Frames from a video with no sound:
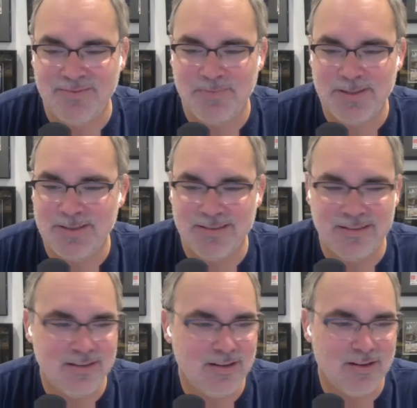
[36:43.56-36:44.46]
but
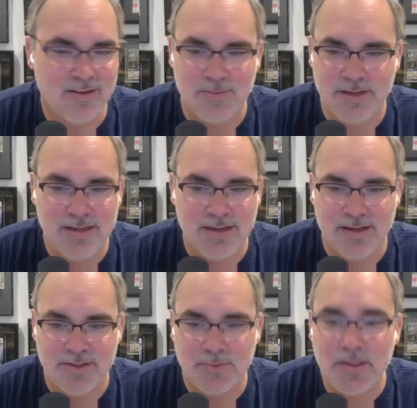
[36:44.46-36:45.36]
oh my
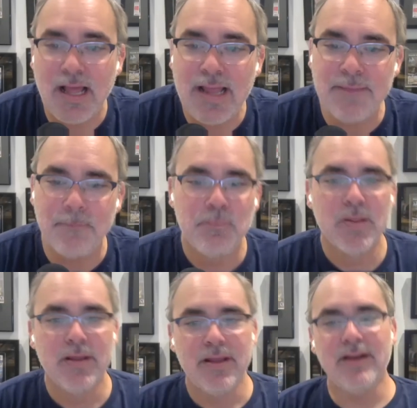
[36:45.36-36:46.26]
gosh, well I
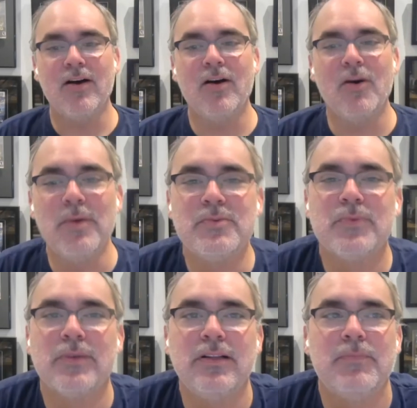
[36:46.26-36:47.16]
it always
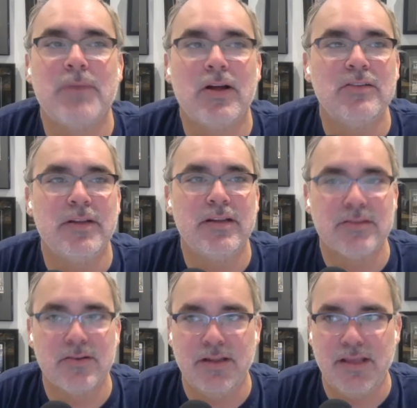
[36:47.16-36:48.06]
really bugged me because
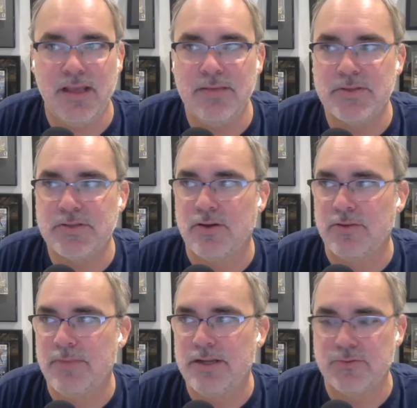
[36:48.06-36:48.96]
our game is called
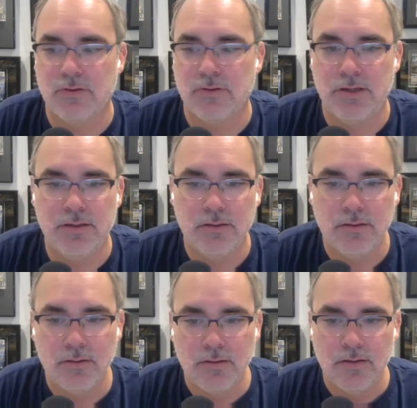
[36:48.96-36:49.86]
Metroid,
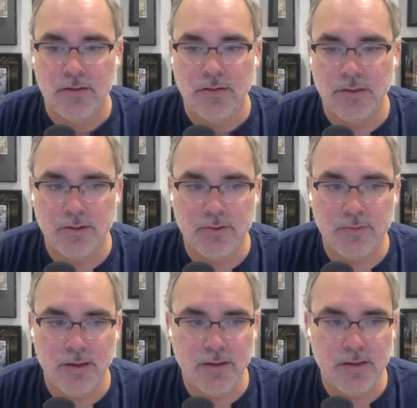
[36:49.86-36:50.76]
you
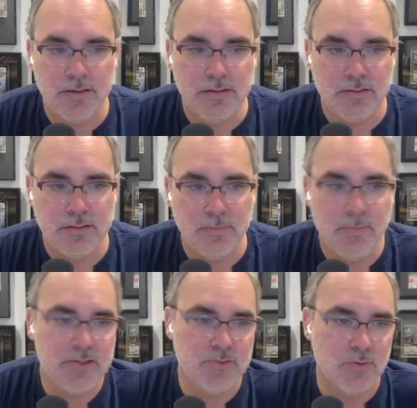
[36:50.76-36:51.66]
know, and the
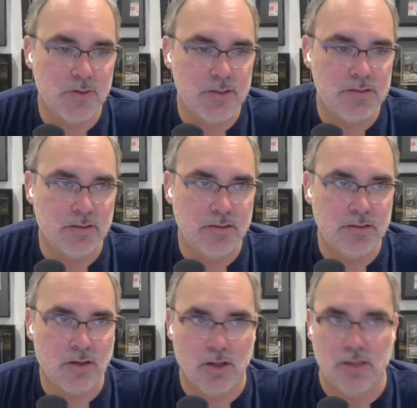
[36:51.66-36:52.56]
Metroids in
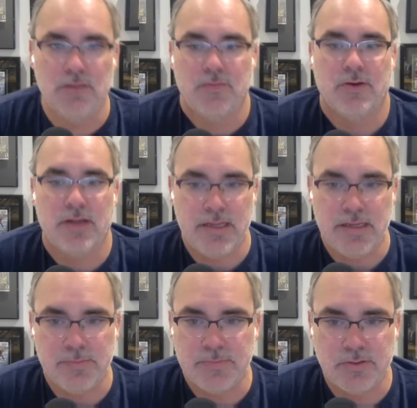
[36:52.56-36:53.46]
all of our
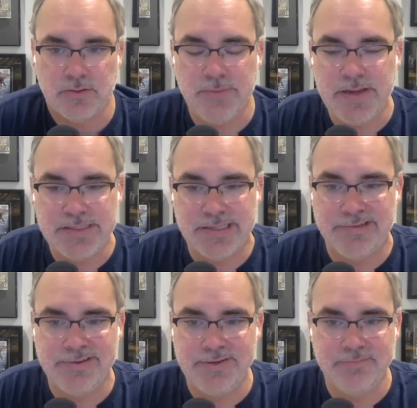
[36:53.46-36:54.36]
games are
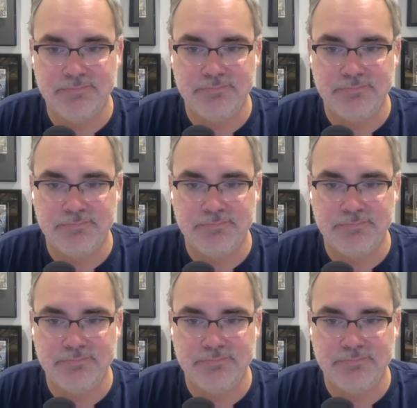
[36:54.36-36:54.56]
basically